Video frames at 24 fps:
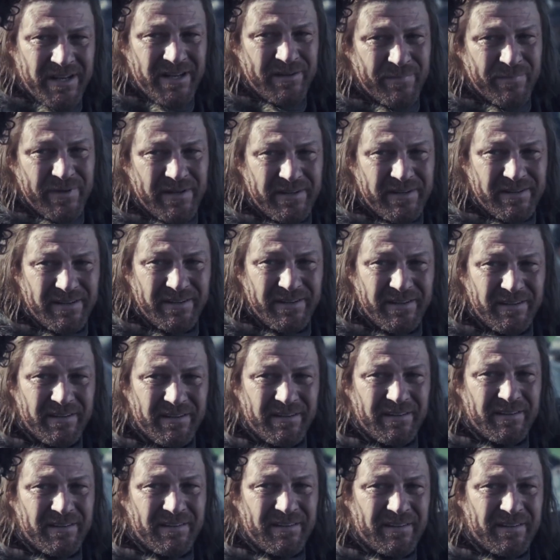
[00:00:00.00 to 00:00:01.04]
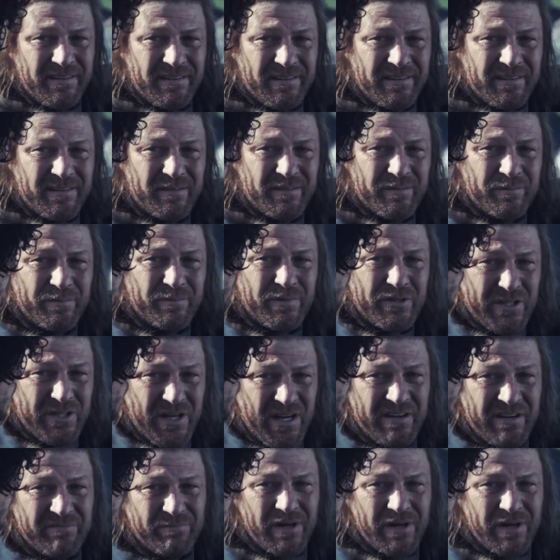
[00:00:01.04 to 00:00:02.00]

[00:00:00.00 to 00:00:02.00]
He values teaching them to be honorable, and he